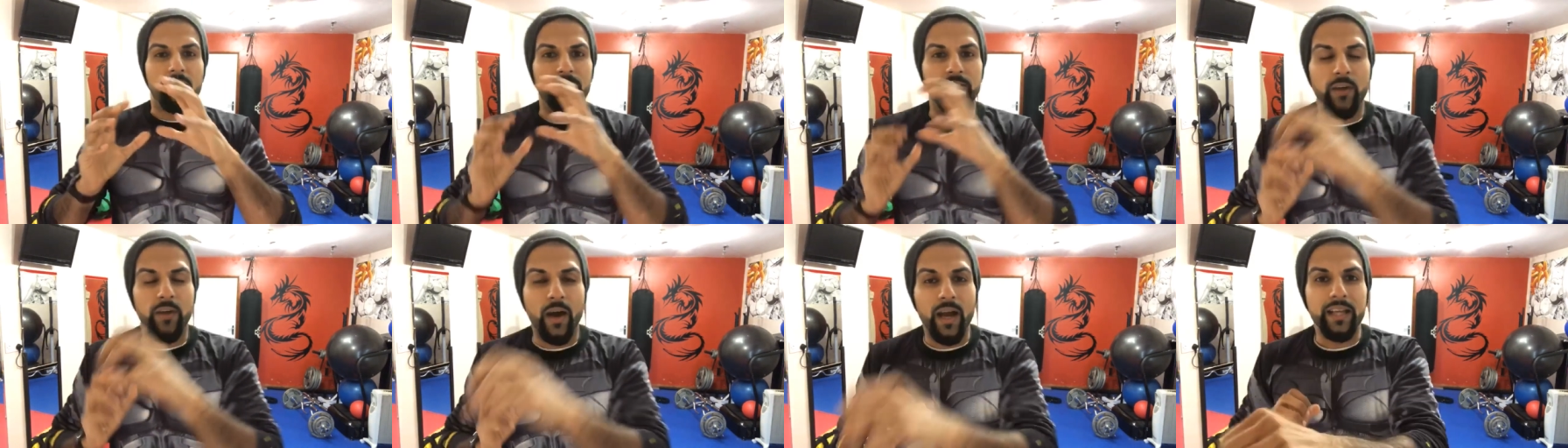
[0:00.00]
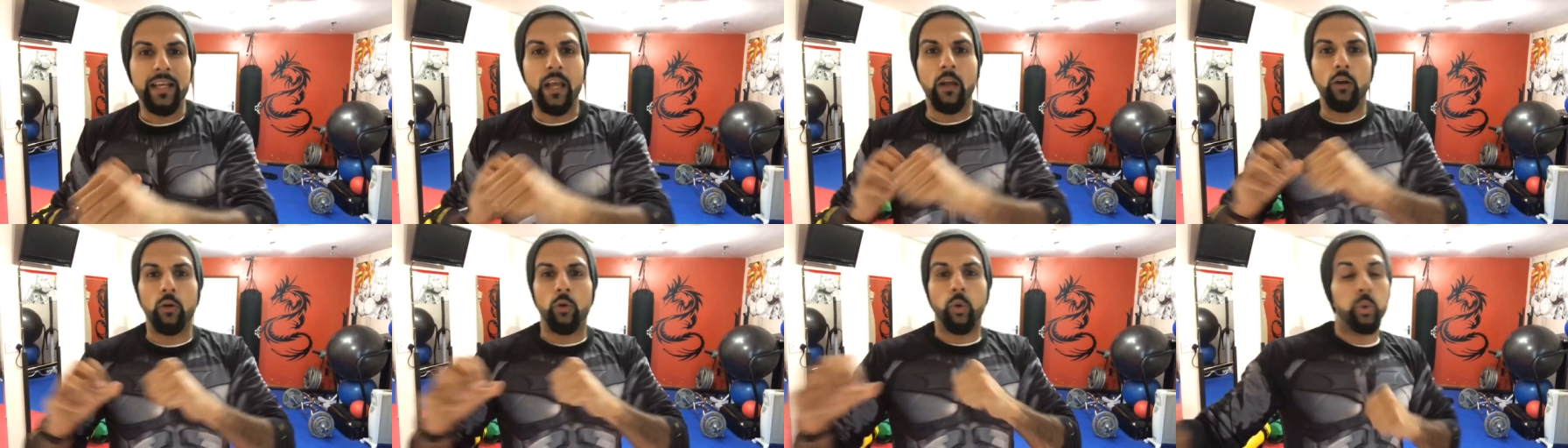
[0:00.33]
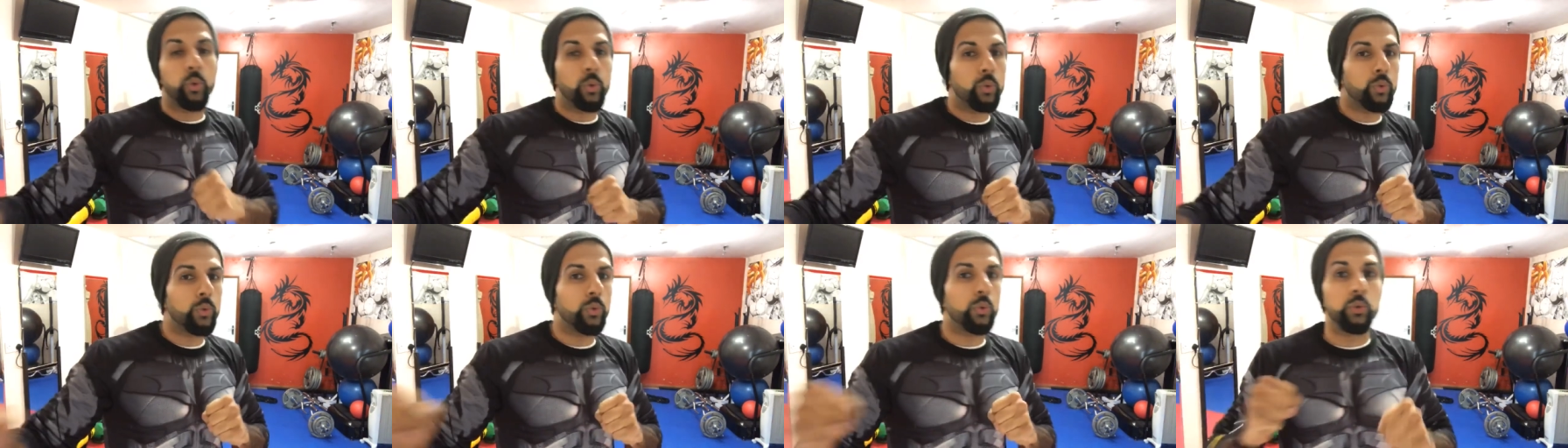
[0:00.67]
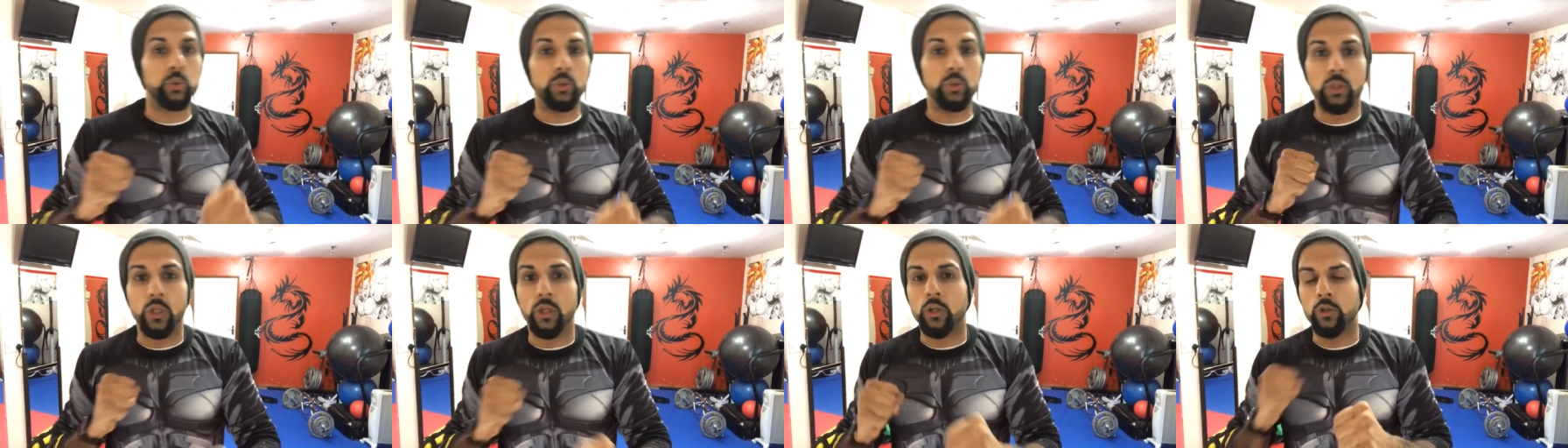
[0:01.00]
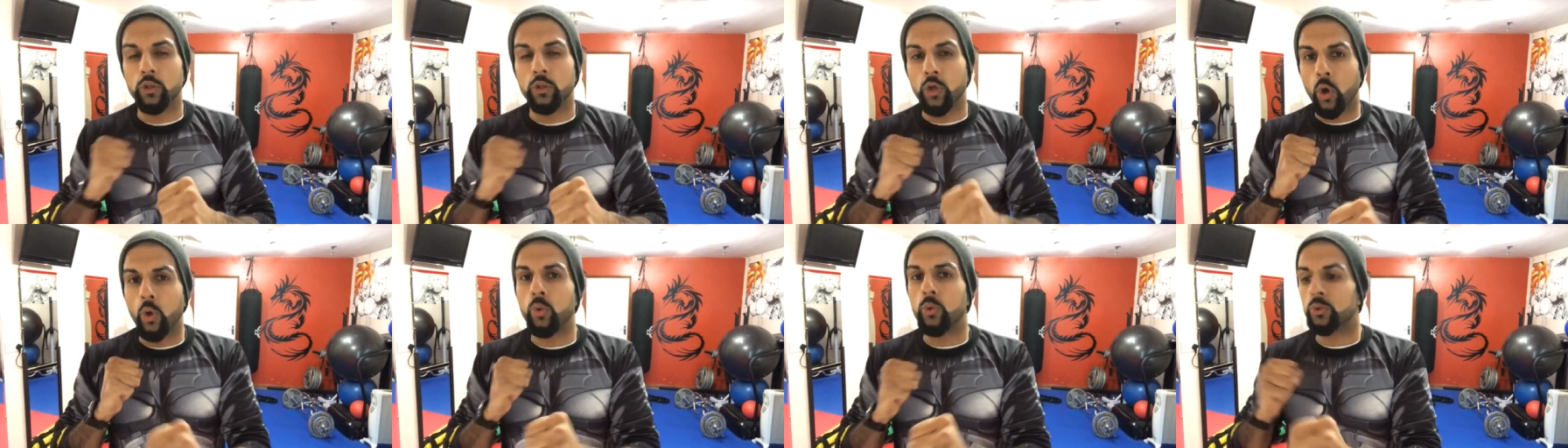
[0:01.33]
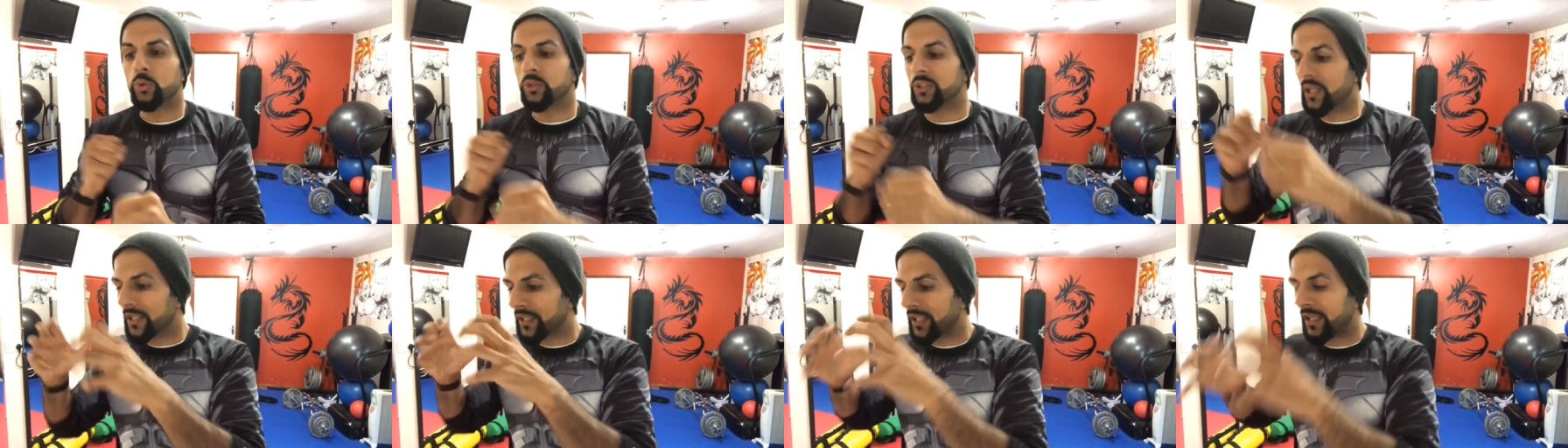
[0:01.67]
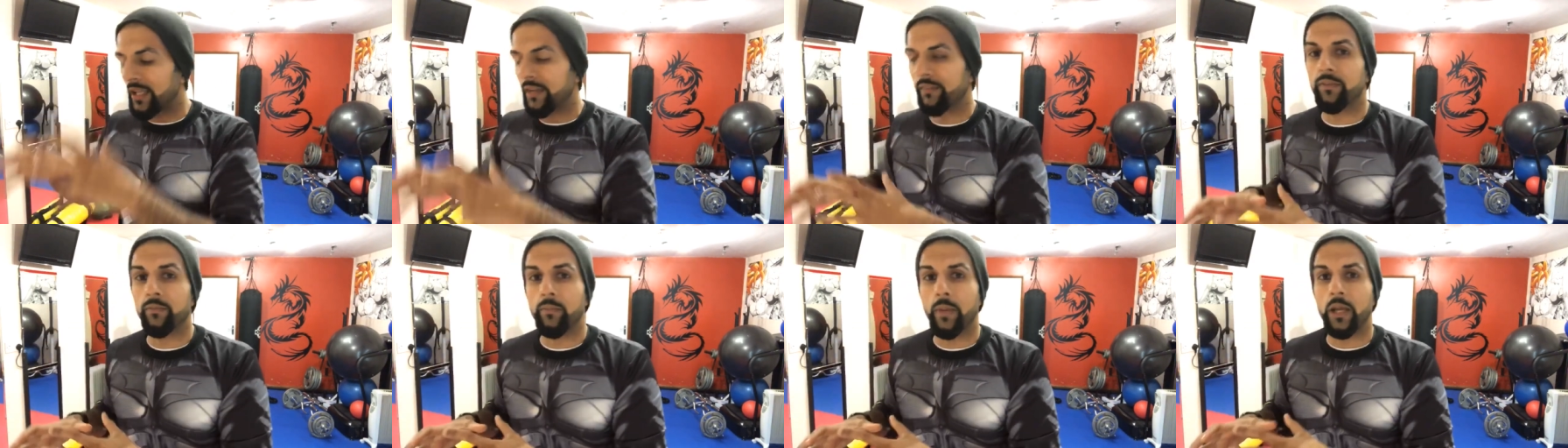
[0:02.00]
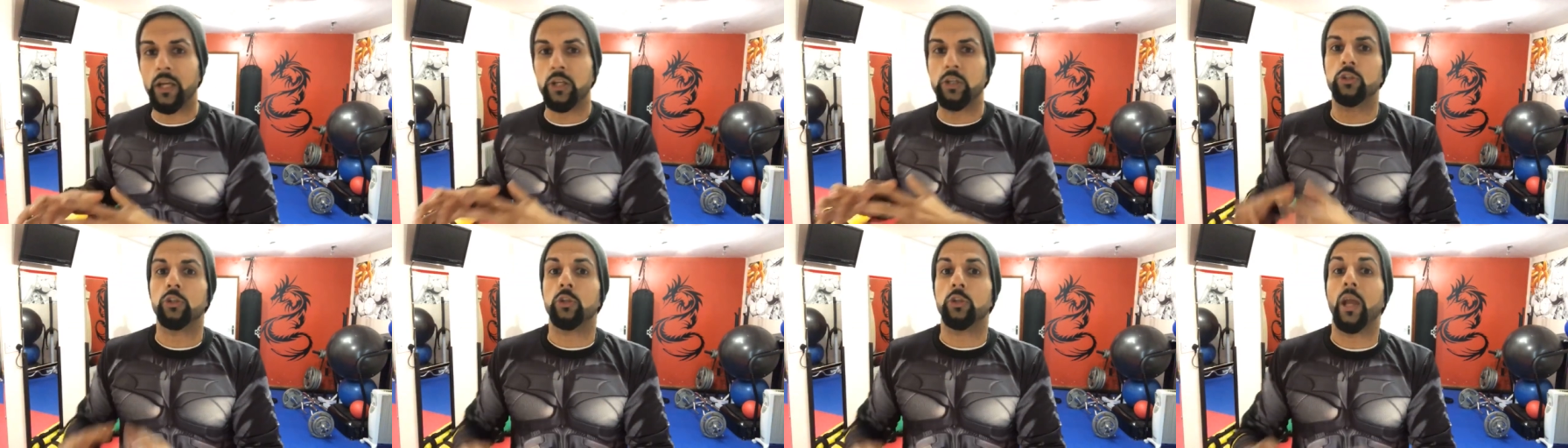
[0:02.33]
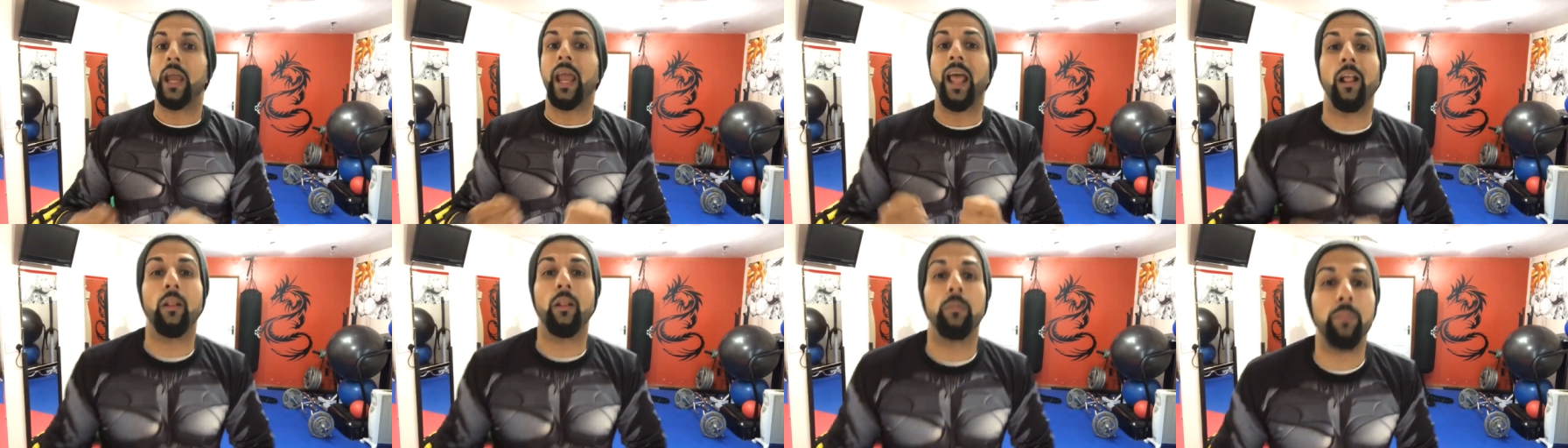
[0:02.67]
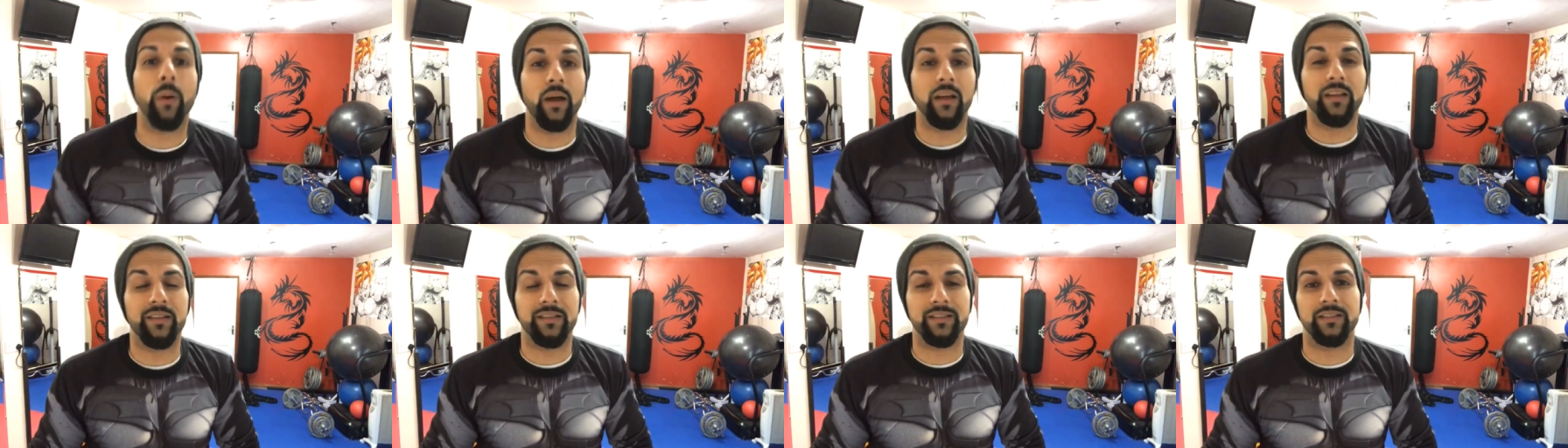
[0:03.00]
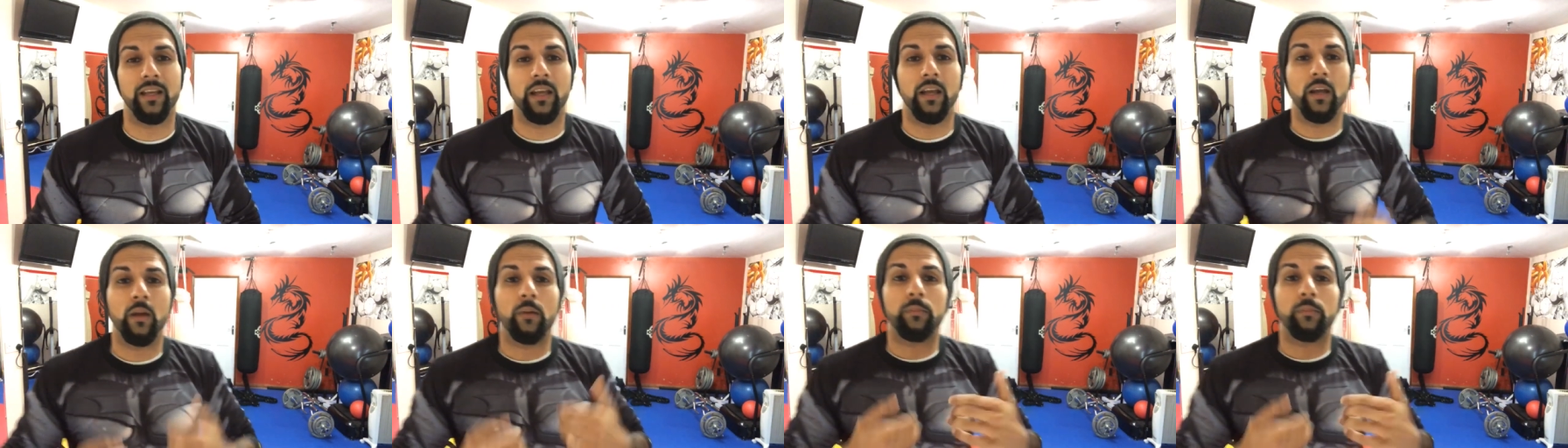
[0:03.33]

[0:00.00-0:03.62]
Find out who knows the information to help us